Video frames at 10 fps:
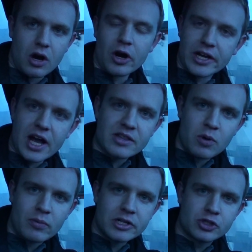All right, guys,
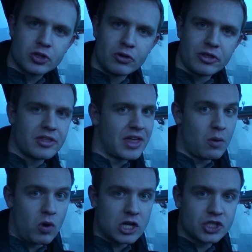moment of truth.
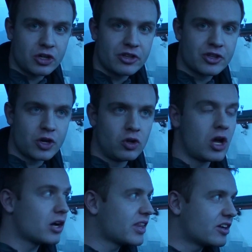That wash took so
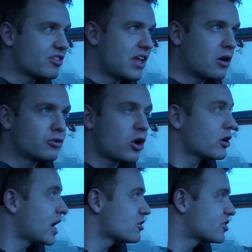long that it's now
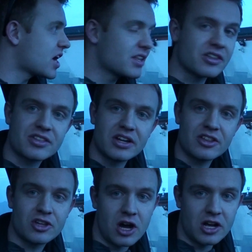dark outside. The sun
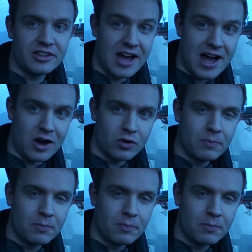has gone down.